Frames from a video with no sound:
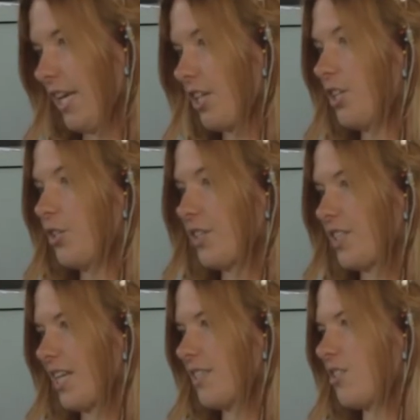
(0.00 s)
like a
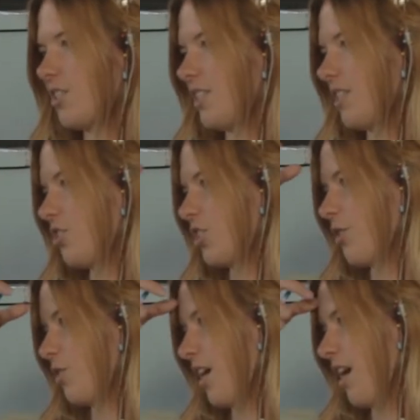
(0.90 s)
neuroscience study that
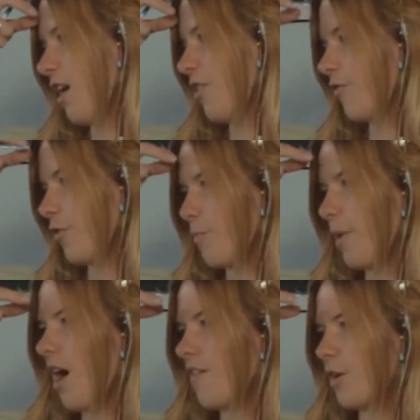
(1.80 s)
showed that the
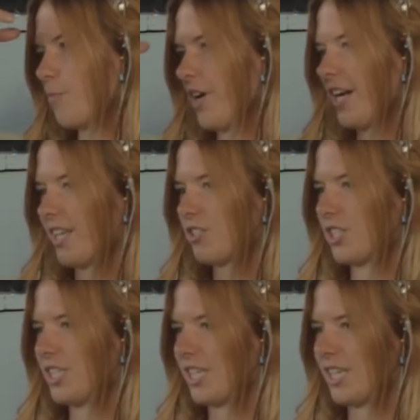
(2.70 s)
front part of our brain
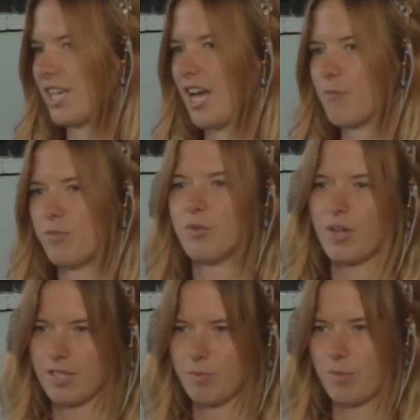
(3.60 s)
actually, you
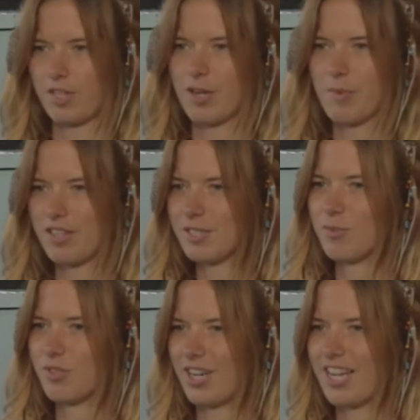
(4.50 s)
guys probably know about
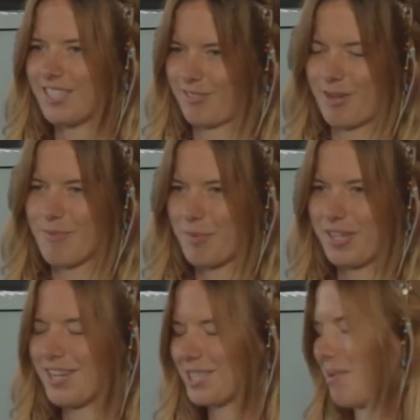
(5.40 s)
this more than I
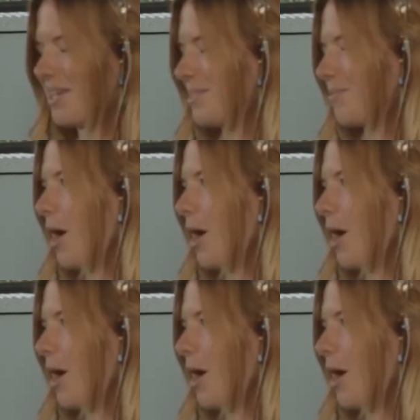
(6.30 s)
probably can't explain it as